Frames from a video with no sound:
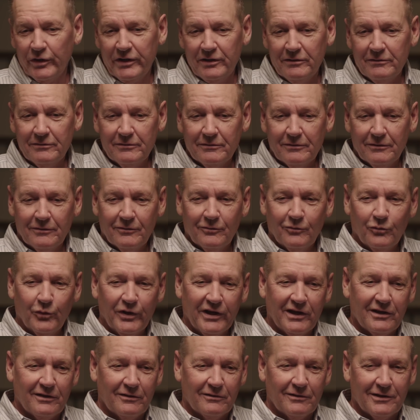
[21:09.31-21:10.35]
we
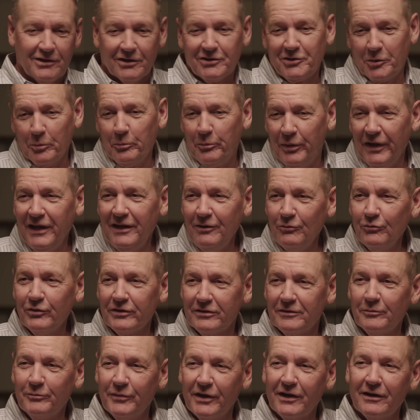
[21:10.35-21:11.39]
could compete
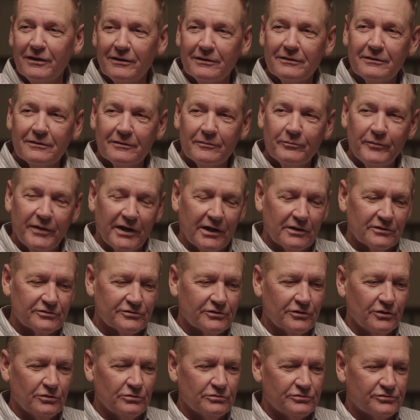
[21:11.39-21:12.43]
with the bigger
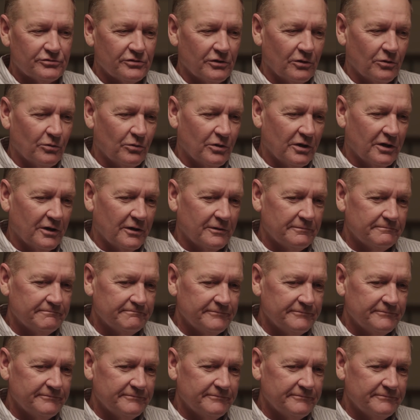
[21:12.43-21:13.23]
schools. So,